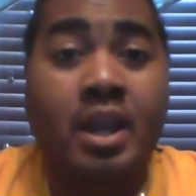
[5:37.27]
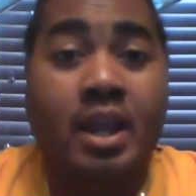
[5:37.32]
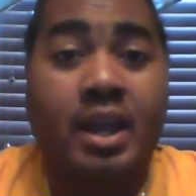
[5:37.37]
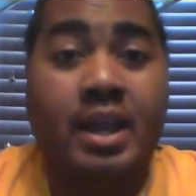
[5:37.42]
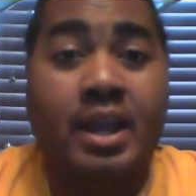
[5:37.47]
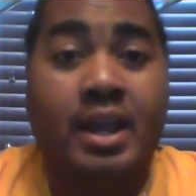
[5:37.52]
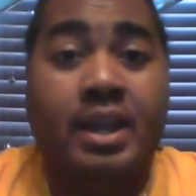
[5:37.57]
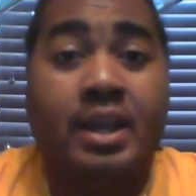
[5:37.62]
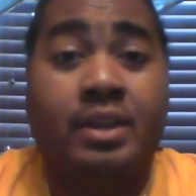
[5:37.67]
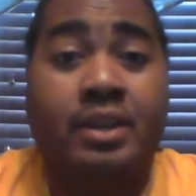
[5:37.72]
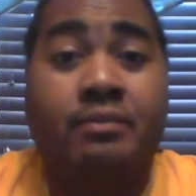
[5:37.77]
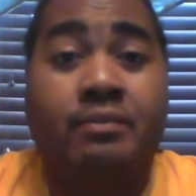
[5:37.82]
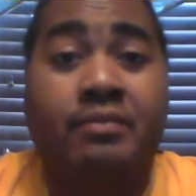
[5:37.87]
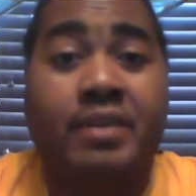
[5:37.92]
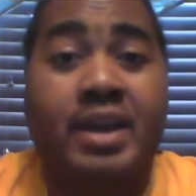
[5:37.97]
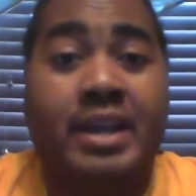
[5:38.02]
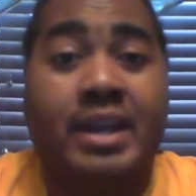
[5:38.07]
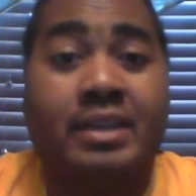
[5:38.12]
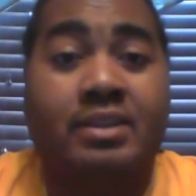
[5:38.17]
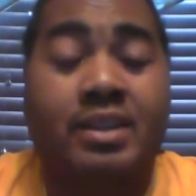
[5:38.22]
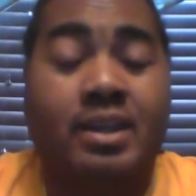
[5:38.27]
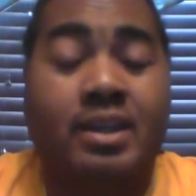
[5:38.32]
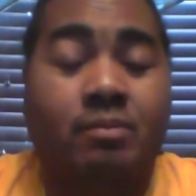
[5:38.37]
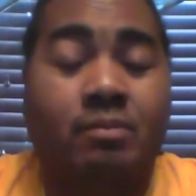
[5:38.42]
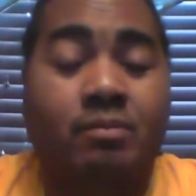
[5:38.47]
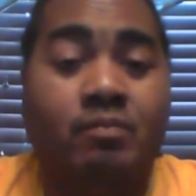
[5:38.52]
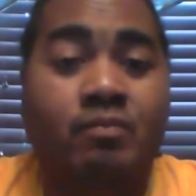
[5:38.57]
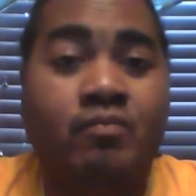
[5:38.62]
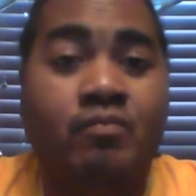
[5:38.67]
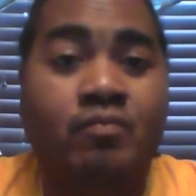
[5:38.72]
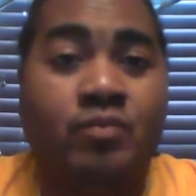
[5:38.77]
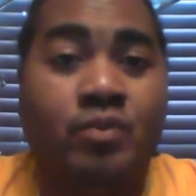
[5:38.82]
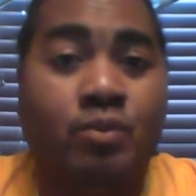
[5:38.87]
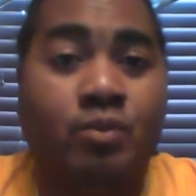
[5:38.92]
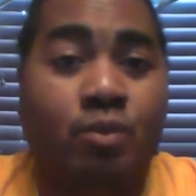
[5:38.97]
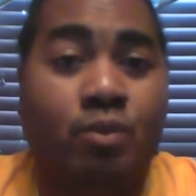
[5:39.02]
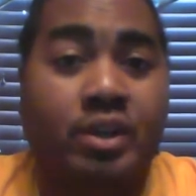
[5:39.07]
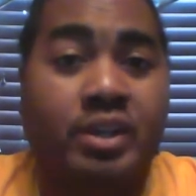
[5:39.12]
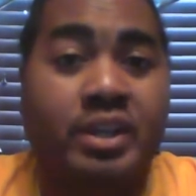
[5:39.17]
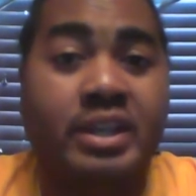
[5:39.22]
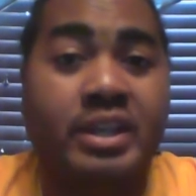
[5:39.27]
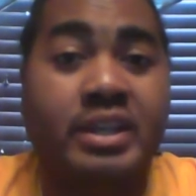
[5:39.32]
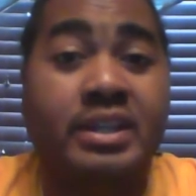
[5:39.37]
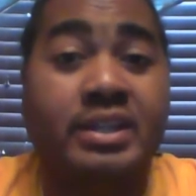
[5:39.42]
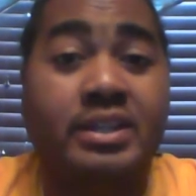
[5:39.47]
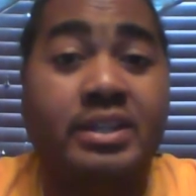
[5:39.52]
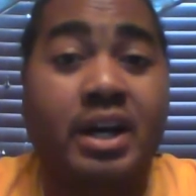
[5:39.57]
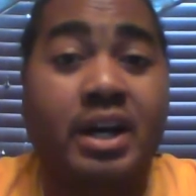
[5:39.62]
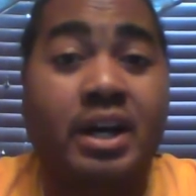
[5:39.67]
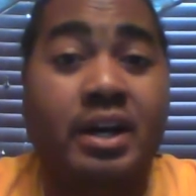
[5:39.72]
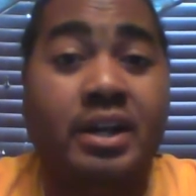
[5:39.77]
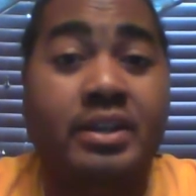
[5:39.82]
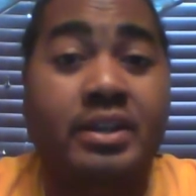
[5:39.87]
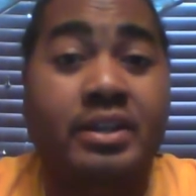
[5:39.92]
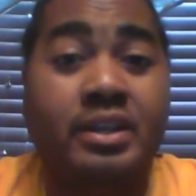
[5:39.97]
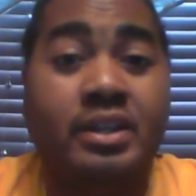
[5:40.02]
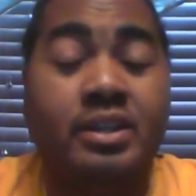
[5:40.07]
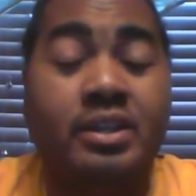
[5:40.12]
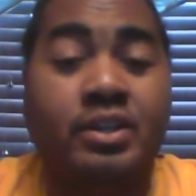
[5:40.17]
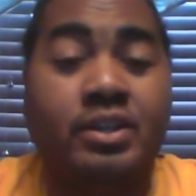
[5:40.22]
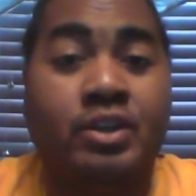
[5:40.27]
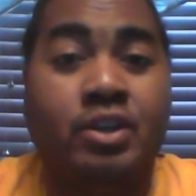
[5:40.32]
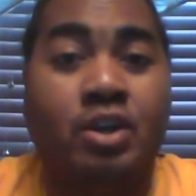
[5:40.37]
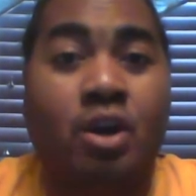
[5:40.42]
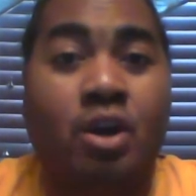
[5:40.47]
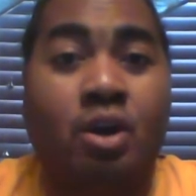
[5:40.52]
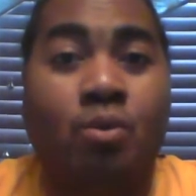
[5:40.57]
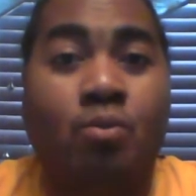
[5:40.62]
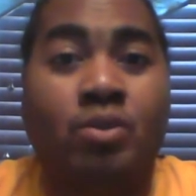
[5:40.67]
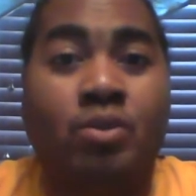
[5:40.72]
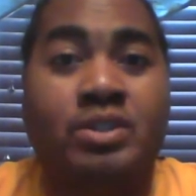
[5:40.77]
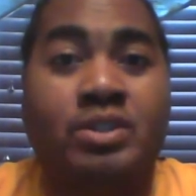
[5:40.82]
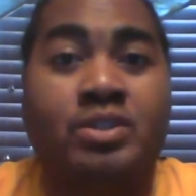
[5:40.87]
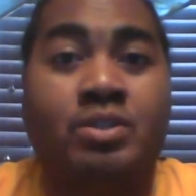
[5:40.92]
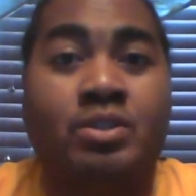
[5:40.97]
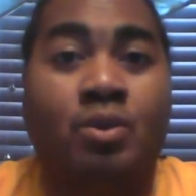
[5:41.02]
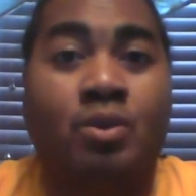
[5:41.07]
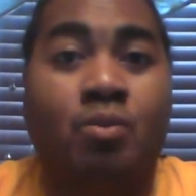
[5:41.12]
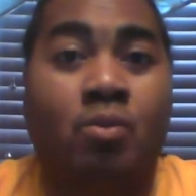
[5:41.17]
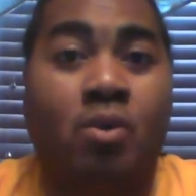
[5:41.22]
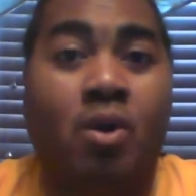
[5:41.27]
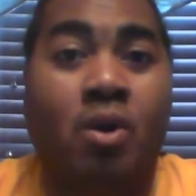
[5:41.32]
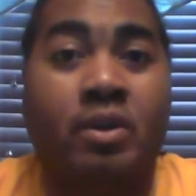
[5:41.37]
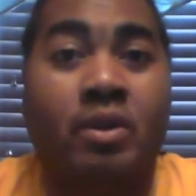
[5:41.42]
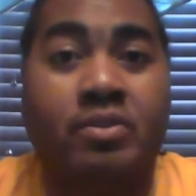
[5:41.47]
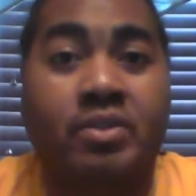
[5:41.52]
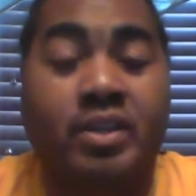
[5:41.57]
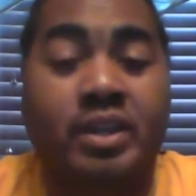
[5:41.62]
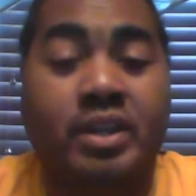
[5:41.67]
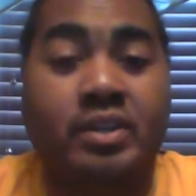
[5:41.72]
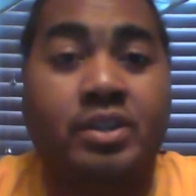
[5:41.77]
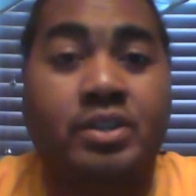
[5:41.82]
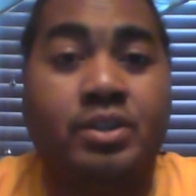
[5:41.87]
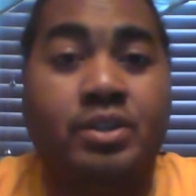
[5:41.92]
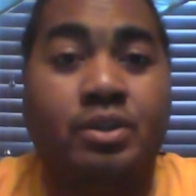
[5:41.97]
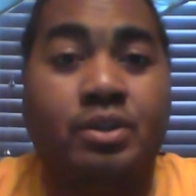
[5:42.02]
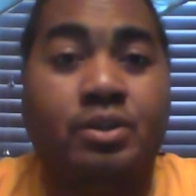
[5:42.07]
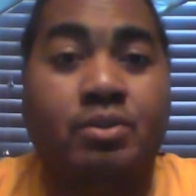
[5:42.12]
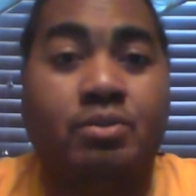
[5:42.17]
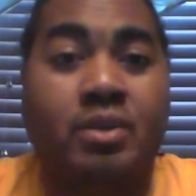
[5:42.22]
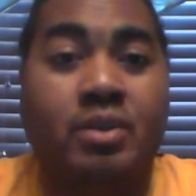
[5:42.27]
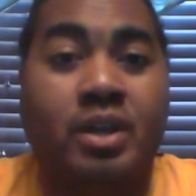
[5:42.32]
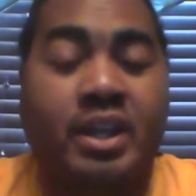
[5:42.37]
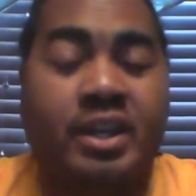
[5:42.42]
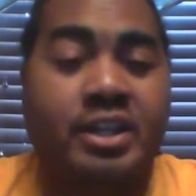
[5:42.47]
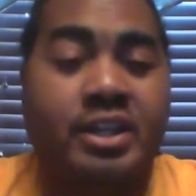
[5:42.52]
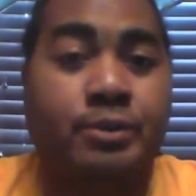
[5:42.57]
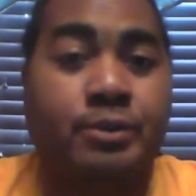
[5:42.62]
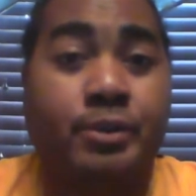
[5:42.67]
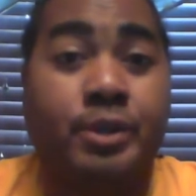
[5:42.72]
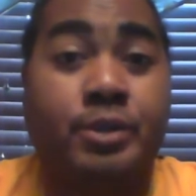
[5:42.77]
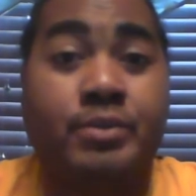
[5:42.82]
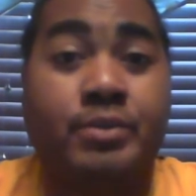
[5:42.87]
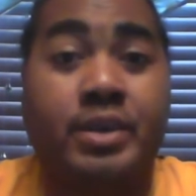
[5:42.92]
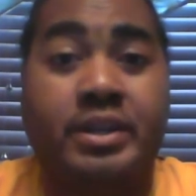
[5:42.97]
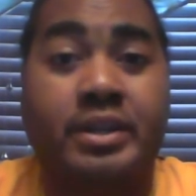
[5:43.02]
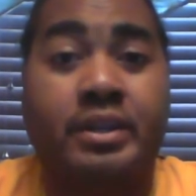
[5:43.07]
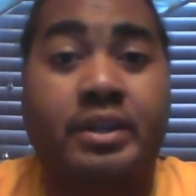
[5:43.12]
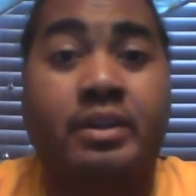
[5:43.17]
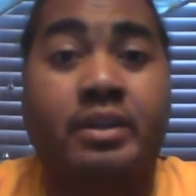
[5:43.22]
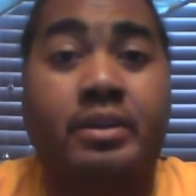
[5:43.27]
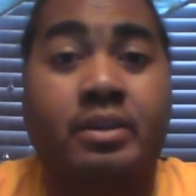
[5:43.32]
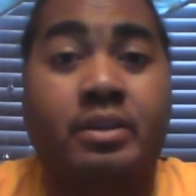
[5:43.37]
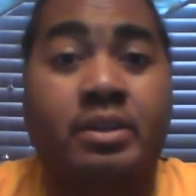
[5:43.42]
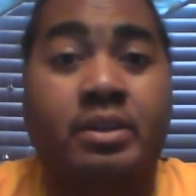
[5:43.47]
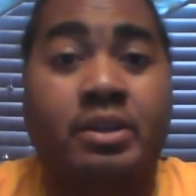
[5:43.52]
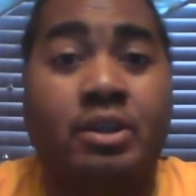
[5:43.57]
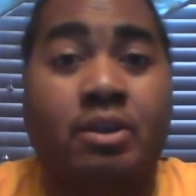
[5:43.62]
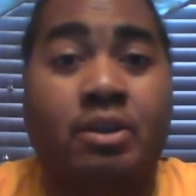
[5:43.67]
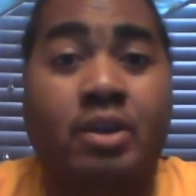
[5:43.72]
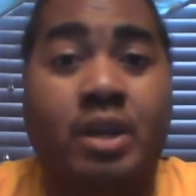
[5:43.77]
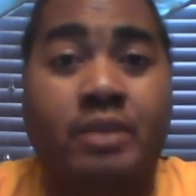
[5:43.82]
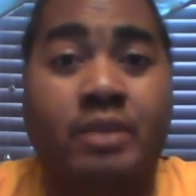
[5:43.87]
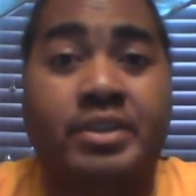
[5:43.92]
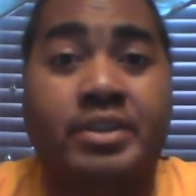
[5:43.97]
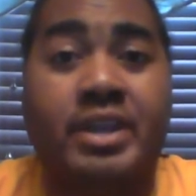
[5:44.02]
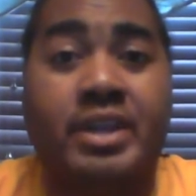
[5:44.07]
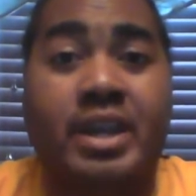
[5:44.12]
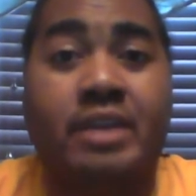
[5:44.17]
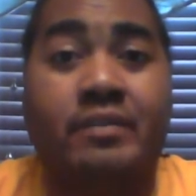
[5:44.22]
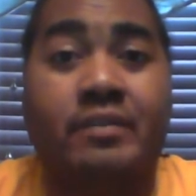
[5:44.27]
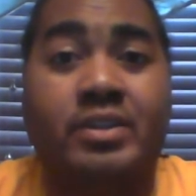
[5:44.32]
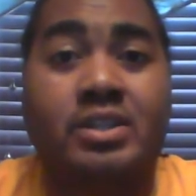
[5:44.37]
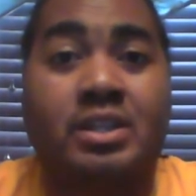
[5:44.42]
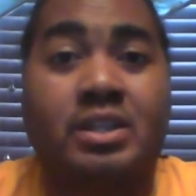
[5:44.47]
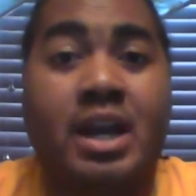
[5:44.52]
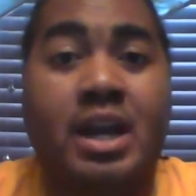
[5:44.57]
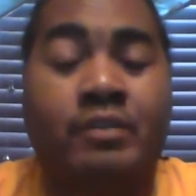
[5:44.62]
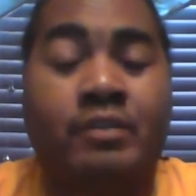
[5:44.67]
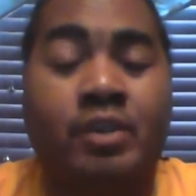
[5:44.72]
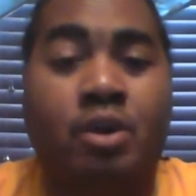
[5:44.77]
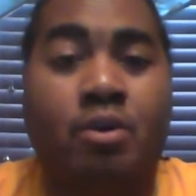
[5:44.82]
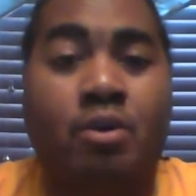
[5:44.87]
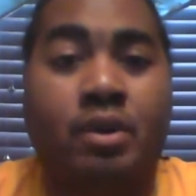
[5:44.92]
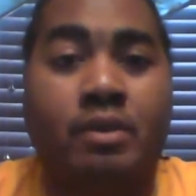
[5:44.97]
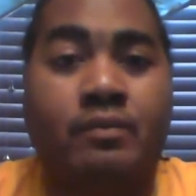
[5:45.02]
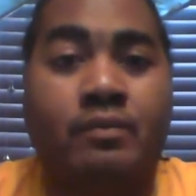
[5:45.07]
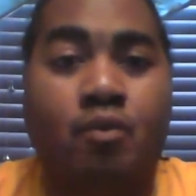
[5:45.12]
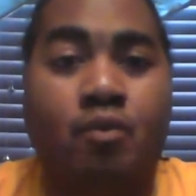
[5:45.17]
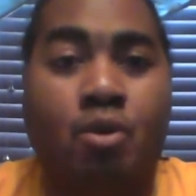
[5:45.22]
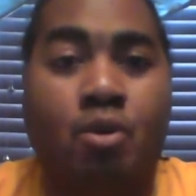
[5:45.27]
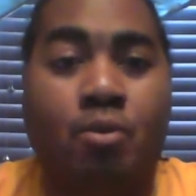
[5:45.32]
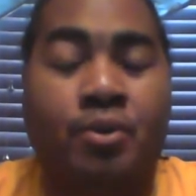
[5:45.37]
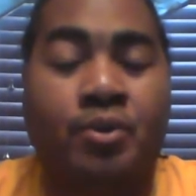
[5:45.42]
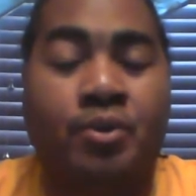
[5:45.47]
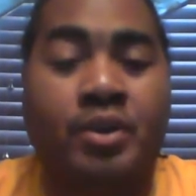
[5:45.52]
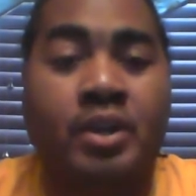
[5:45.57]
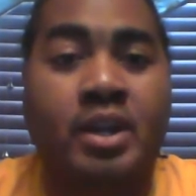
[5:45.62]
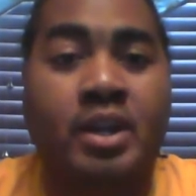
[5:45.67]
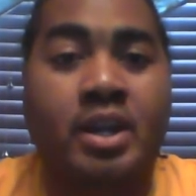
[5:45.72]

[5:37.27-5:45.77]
and the fact that what he had done, was the wrong thing to do, and he regretted it, every day of his life going forward.